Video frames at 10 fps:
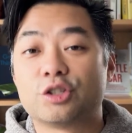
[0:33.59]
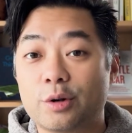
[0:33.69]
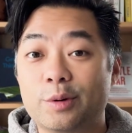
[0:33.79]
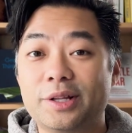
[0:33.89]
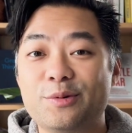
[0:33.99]
So I
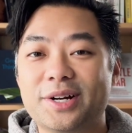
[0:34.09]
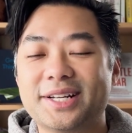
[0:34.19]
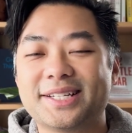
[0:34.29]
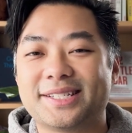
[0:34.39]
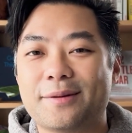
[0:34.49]
really wanted
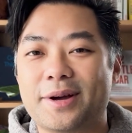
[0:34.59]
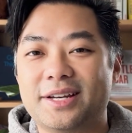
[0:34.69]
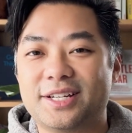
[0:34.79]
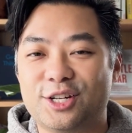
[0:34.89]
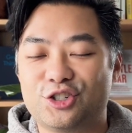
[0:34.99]
to set my
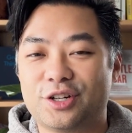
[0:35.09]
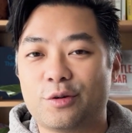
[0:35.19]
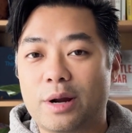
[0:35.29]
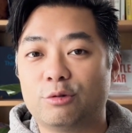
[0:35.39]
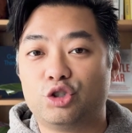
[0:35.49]
intention
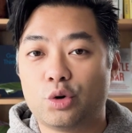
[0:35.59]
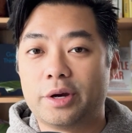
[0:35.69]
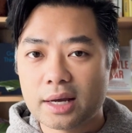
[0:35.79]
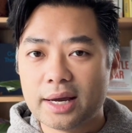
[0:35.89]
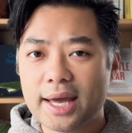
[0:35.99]
around
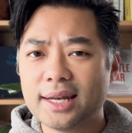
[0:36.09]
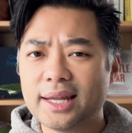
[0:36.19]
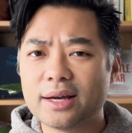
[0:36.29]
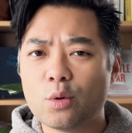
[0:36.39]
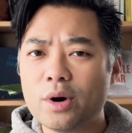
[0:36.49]
joy, and
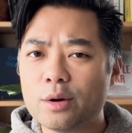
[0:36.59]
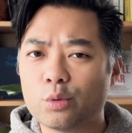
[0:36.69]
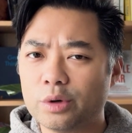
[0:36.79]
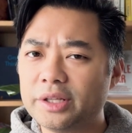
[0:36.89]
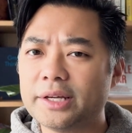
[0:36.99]
like what
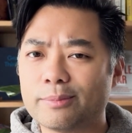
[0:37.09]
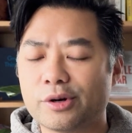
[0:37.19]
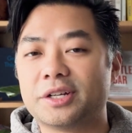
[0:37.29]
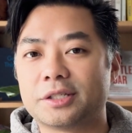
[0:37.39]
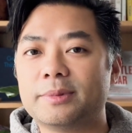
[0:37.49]
really
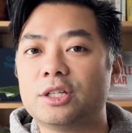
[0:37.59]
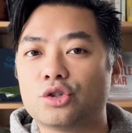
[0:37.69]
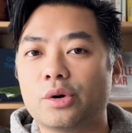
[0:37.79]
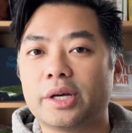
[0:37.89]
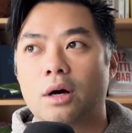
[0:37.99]
brings me
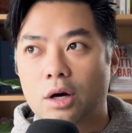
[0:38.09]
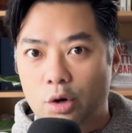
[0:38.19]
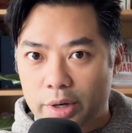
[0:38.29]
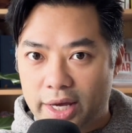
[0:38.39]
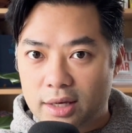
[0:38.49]
joy.
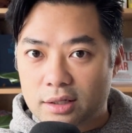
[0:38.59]
Okay,